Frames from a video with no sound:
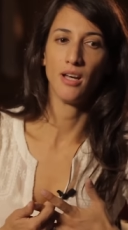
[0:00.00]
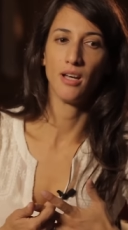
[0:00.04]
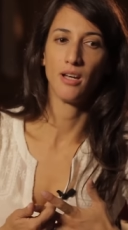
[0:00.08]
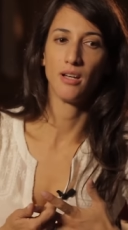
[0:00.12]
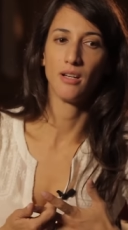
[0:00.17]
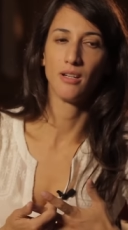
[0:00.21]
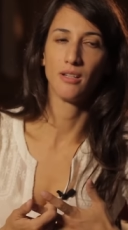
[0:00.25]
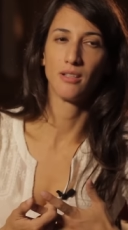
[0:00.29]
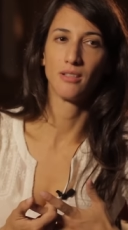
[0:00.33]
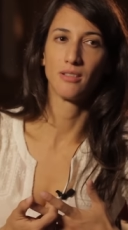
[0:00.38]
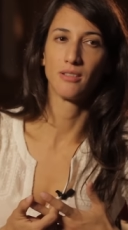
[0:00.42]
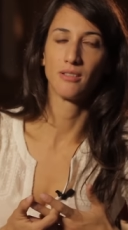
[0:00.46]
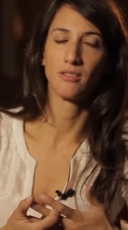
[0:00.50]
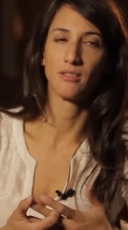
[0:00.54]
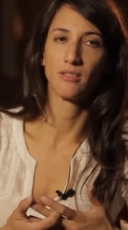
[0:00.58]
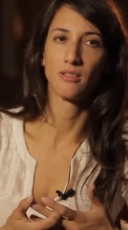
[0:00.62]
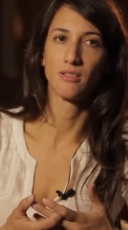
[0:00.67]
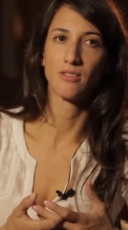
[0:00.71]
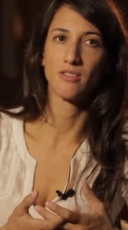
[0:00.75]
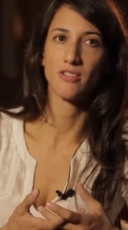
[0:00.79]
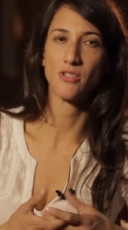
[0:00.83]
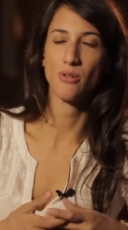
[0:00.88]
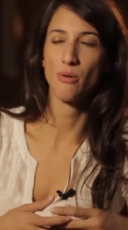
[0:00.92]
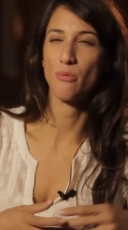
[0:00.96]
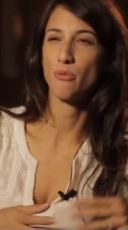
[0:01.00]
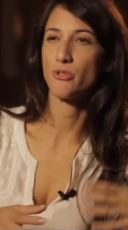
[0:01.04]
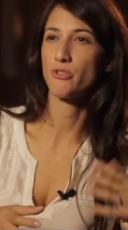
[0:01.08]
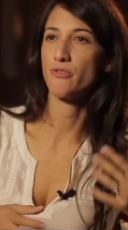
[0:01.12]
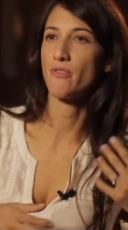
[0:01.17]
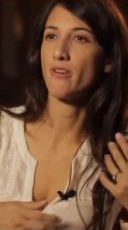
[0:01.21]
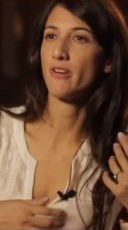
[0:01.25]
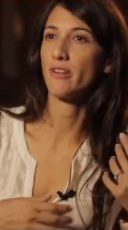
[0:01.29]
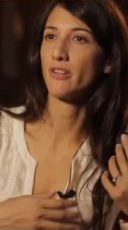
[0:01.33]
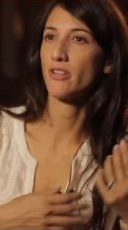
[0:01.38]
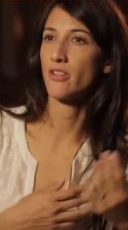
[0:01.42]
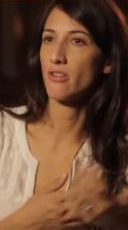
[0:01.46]
Uh, so I
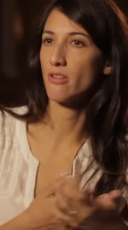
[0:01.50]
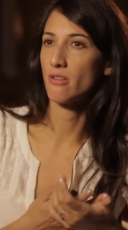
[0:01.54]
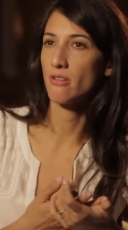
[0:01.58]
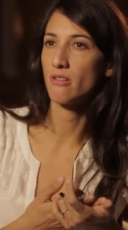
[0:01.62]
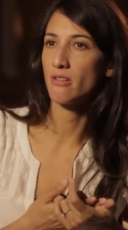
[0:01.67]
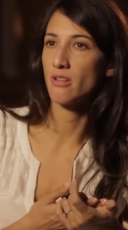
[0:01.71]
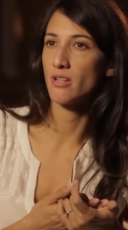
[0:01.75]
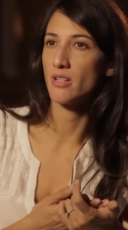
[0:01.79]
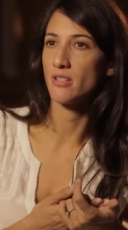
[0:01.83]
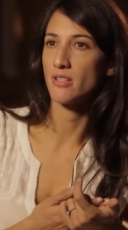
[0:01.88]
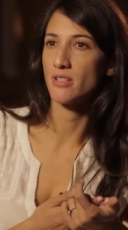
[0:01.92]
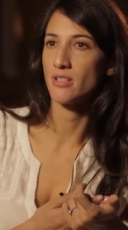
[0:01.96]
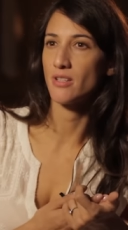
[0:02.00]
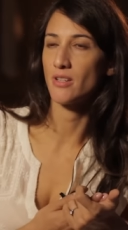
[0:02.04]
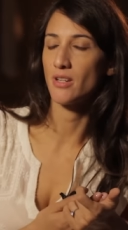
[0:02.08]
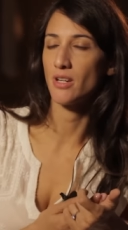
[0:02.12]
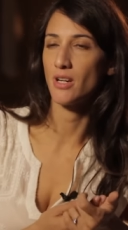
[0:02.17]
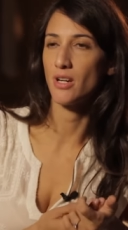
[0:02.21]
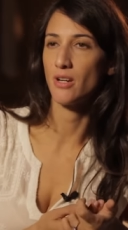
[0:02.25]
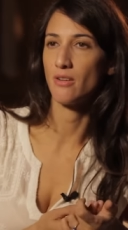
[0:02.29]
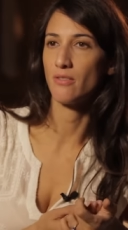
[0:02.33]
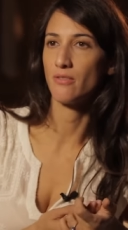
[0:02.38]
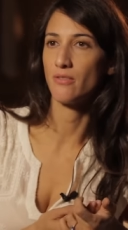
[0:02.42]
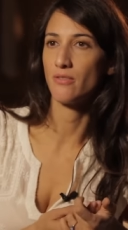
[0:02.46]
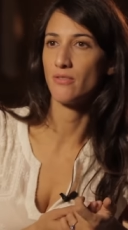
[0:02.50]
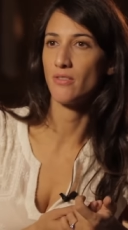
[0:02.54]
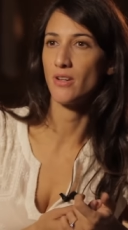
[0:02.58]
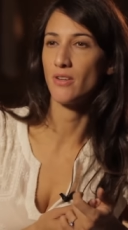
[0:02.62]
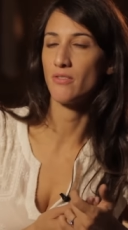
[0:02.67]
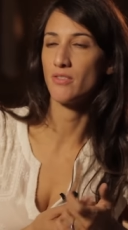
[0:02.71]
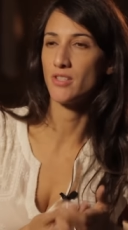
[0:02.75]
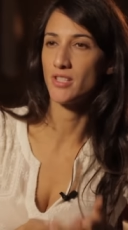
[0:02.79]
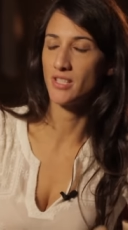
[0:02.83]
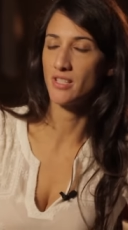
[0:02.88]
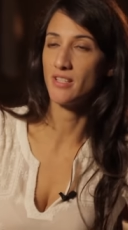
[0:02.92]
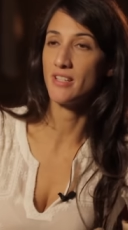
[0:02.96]
was very curious of,
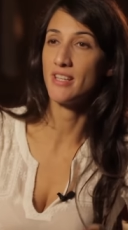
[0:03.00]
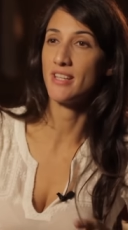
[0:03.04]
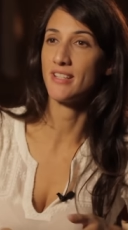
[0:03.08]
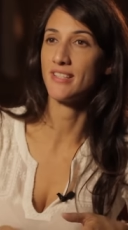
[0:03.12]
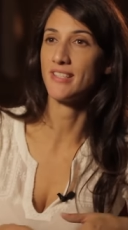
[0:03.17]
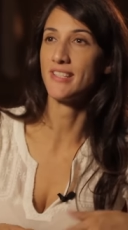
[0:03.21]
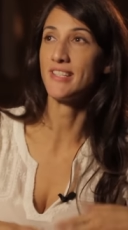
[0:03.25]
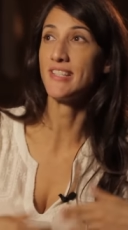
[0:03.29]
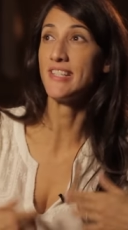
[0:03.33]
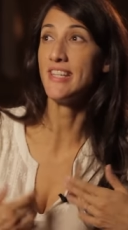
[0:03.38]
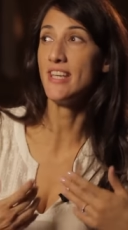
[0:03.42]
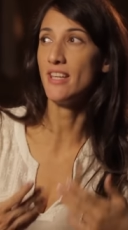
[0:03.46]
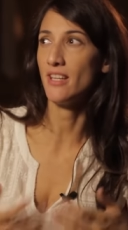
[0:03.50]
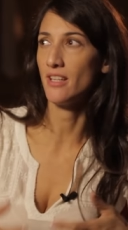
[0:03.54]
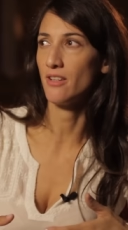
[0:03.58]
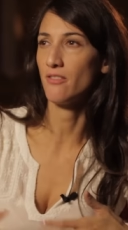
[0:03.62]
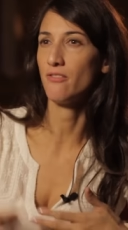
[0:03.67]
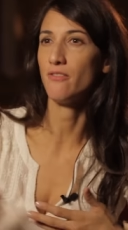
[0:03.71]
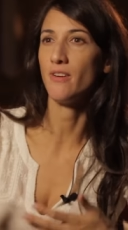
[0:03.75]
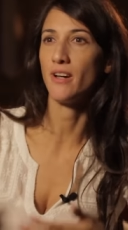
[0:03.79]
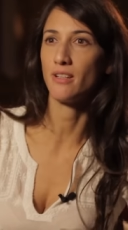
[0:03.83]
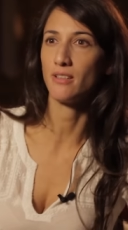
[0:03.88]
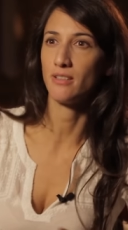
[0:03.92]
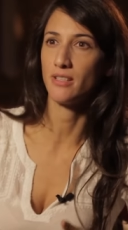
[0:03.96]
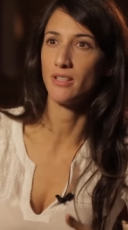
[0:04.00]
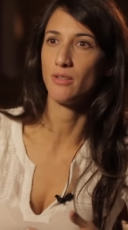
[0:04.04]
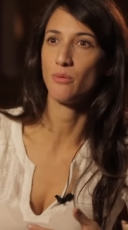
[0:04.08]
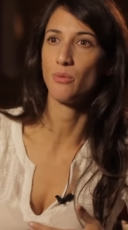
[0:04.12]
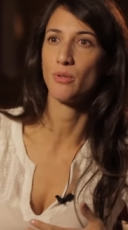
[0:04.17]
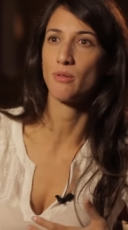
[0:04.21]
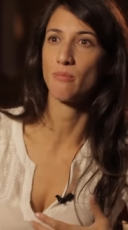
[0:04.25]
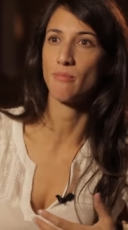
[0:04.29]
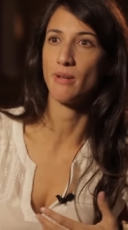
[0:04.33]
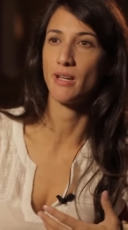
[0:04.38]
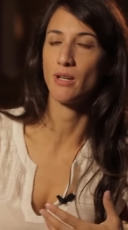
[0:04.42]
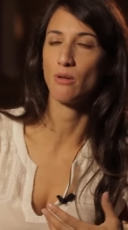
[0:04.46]
of, the city and seeing it
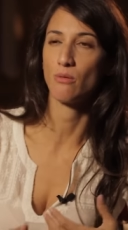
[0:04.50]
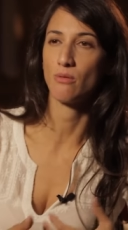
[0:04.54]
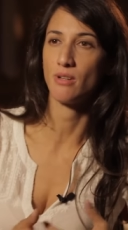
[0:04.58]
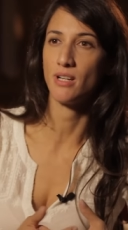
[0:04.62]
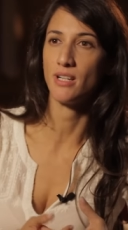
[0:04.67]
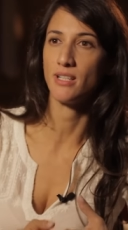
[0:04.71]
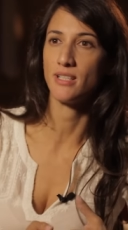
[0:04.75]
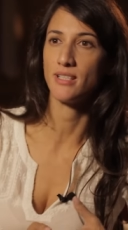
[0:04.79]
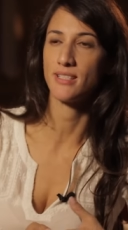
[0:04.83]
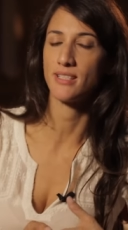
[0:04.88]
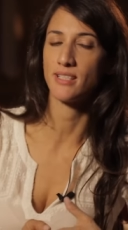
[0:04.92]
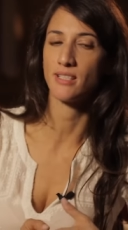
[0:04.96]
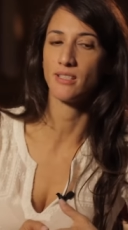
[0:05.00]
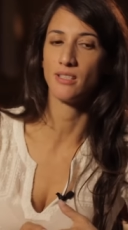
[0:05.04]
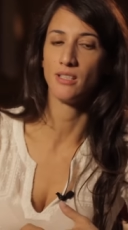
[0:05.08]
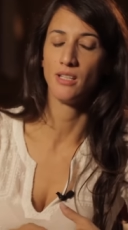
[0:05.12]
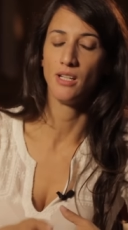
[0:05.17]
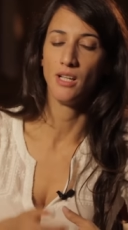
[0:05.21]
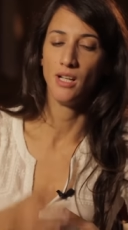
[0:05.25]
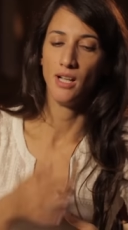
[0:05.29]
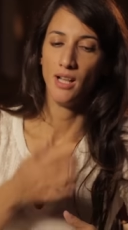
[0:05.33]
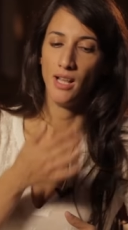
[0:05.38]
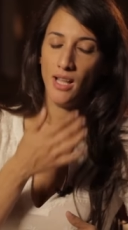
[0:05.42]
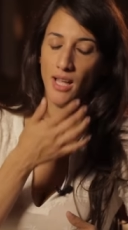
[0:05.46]
finally with my own eyes. And,